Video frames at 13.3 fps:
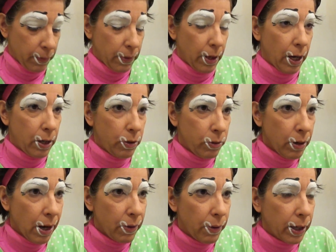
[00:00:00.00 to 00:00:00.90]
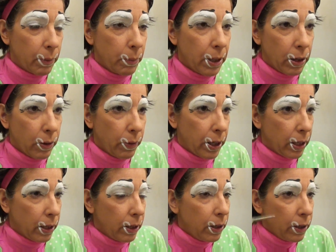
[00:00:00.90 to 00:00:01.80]
Now I do not recommend
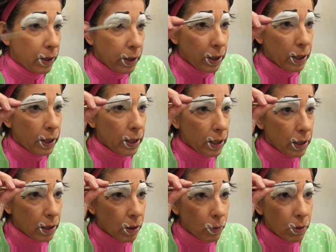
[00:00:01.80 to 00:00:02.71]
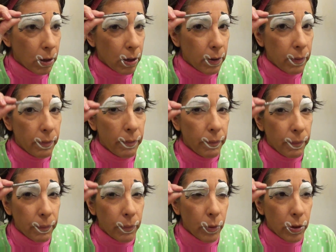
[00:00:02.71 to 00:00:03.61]
going any lower
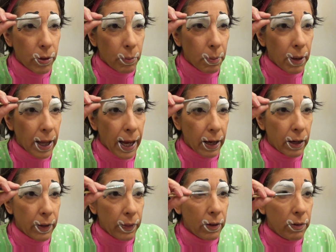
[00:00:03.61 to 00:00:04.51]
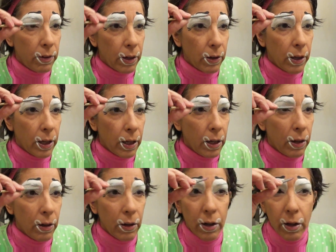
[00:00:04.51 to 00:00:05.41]
with your black in this area
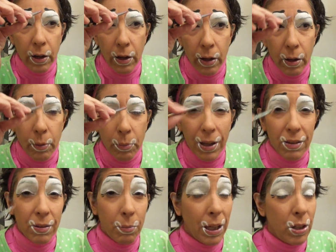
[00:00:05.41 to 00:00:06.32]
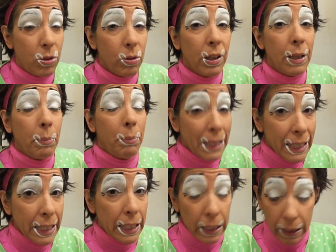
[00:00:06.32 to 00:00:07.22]
here because it makes you look
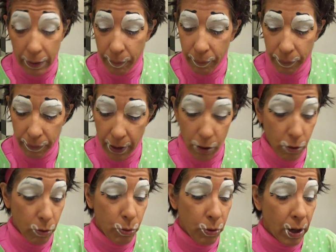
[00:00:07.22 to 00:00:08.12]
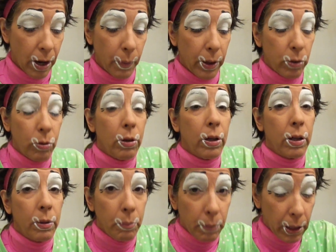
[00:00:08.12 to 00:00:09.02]
mean. And you do not want to
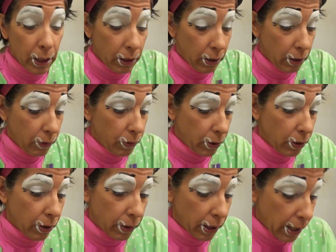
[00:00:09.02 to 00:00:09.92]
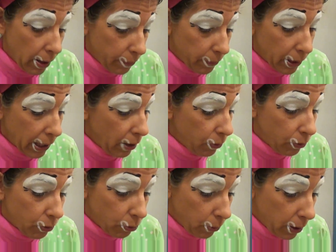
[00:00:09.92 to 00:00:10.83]
look mean if you're a clown. Clowns
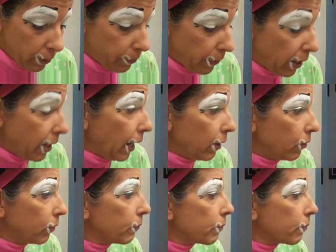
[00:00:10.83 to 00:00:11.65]
are sweet and nice.